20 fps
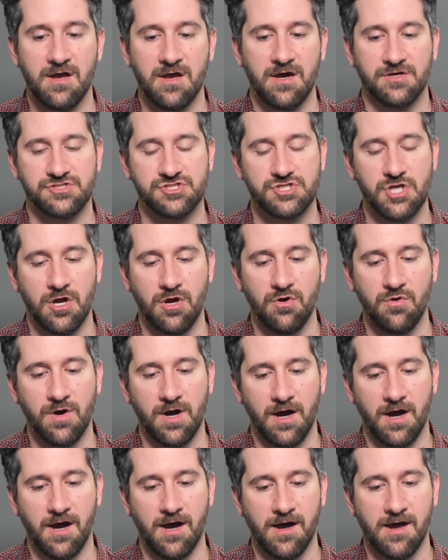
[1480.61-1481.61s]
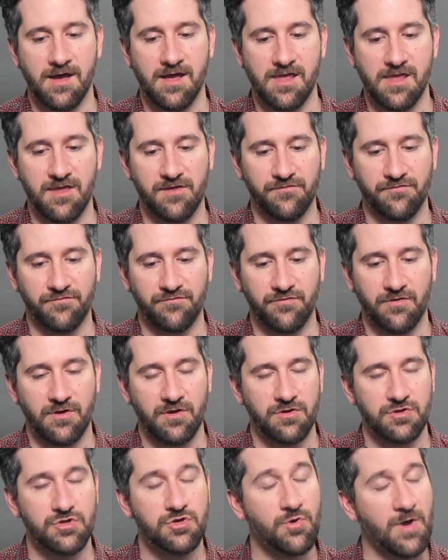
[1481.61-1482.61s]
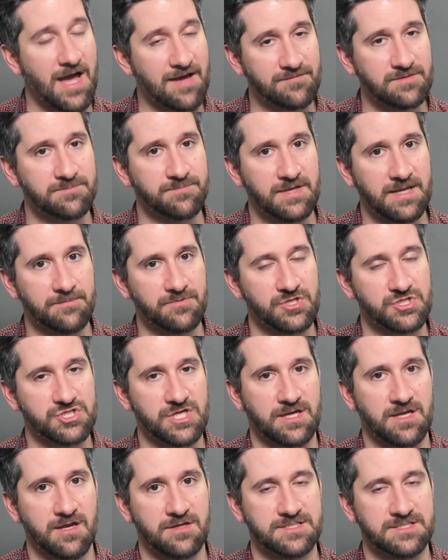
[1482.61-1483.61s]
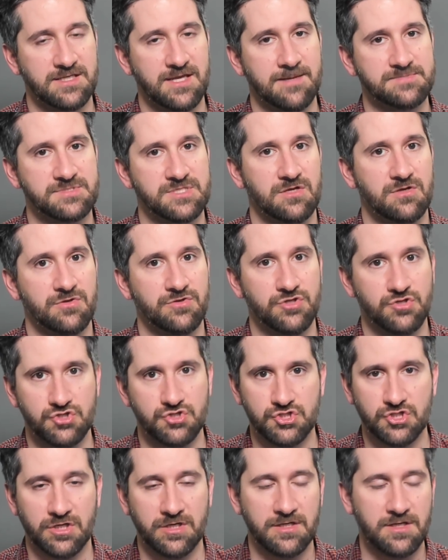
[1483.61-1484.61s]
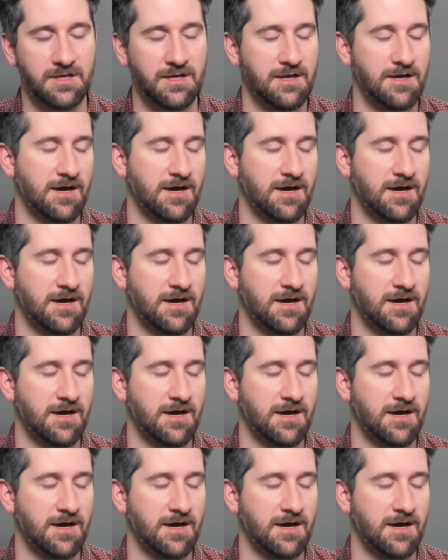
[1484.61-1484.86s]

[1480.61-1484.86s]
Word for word: So uh, if you haven't been able to check out DM's Guild, you should.